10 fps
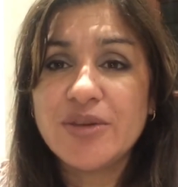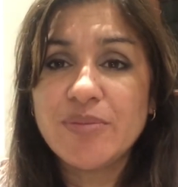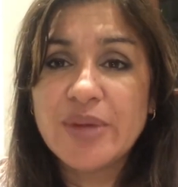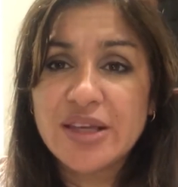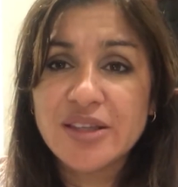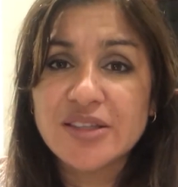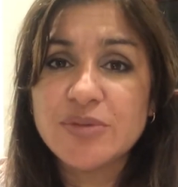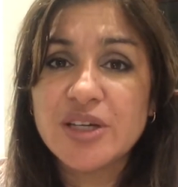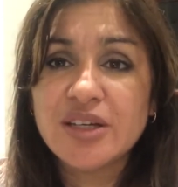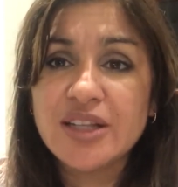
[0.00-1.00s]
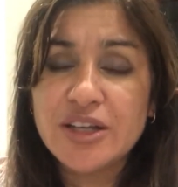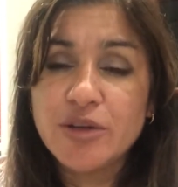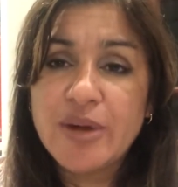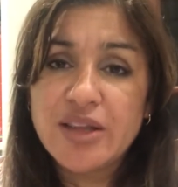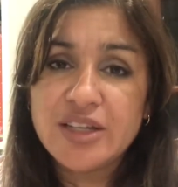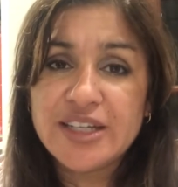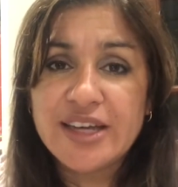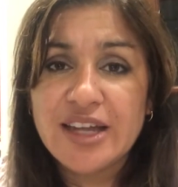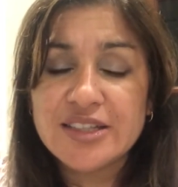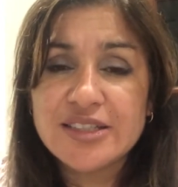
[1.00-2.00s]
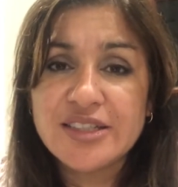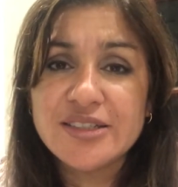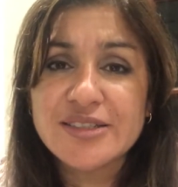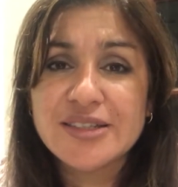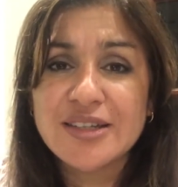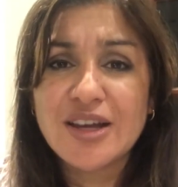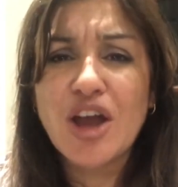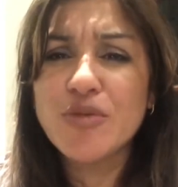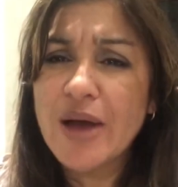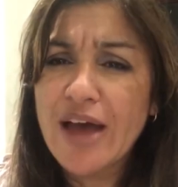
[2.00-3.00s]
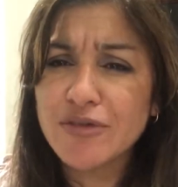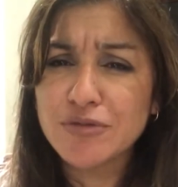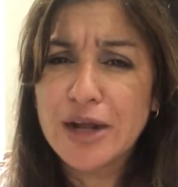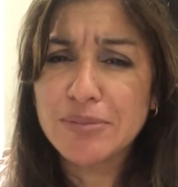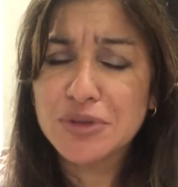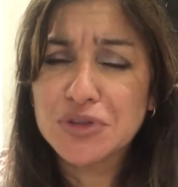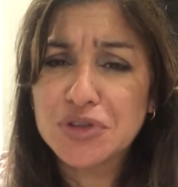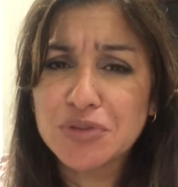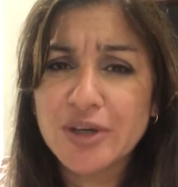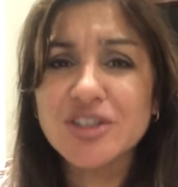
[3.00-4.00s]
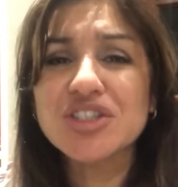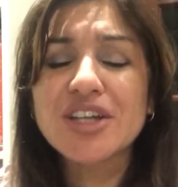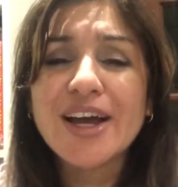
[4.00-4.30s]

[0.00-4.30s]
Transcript: make things a bit clear about the legalities. I hope I haven't rambled too much.